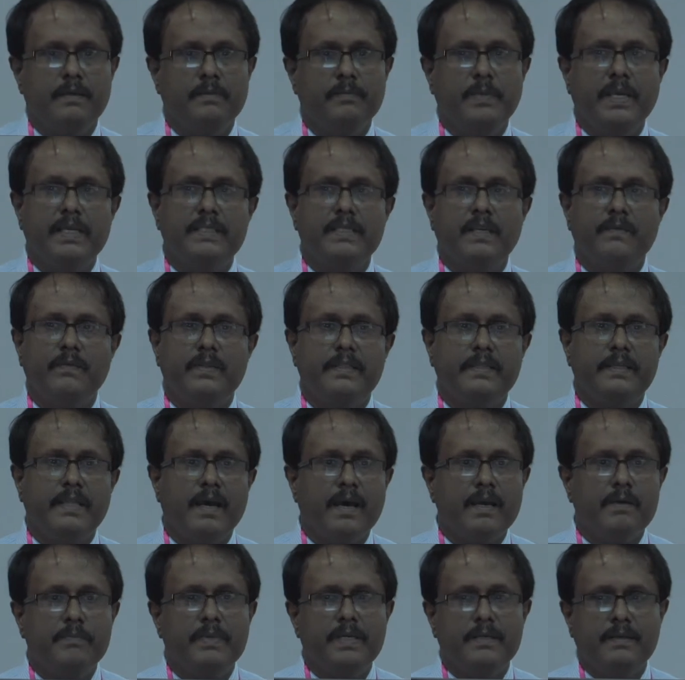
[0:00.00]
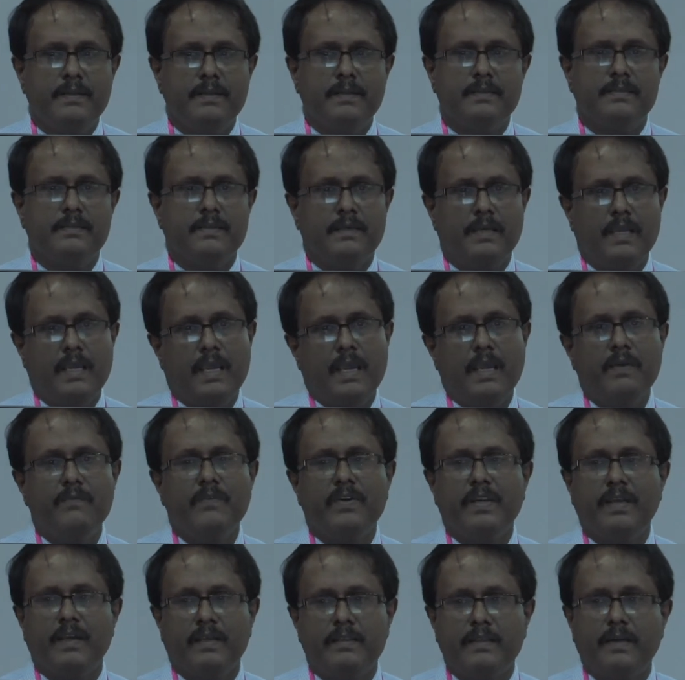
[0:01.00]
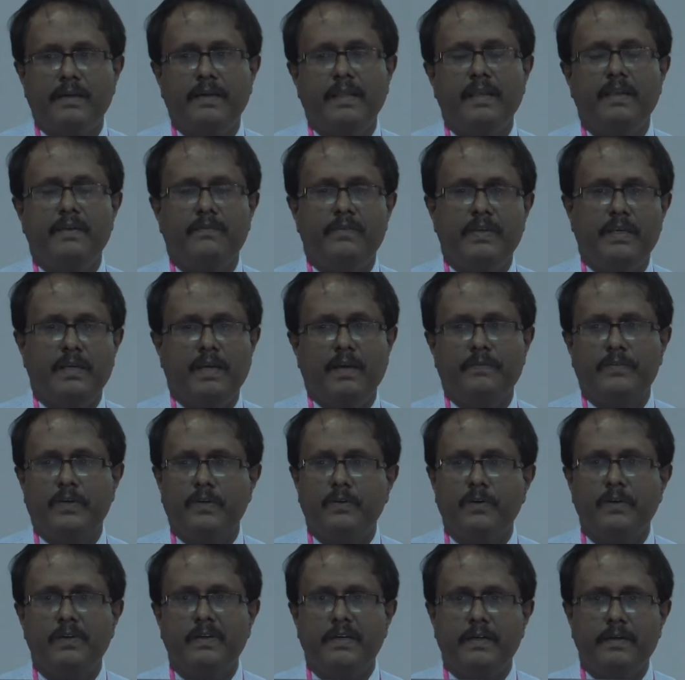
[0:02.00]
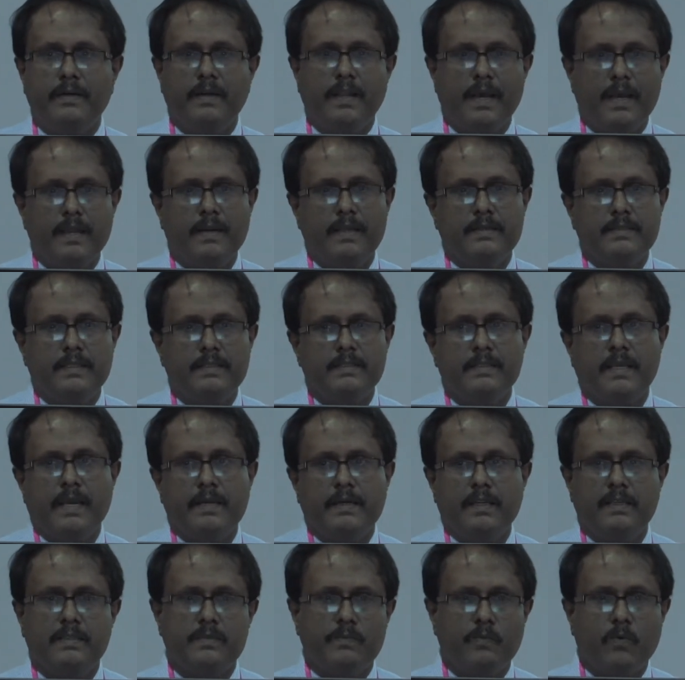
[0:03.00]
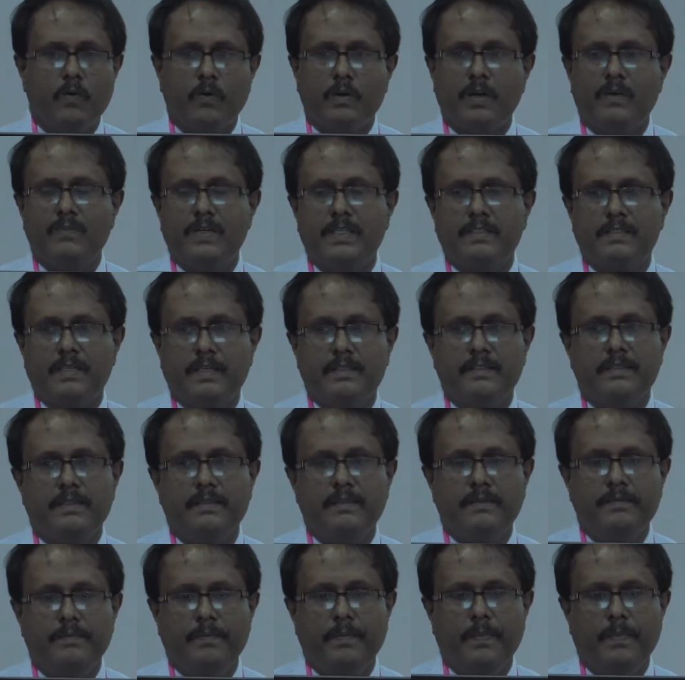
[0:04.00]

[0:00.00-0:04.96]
Patient with diabetes, every other day we have to do dialysis at least 4-hour session.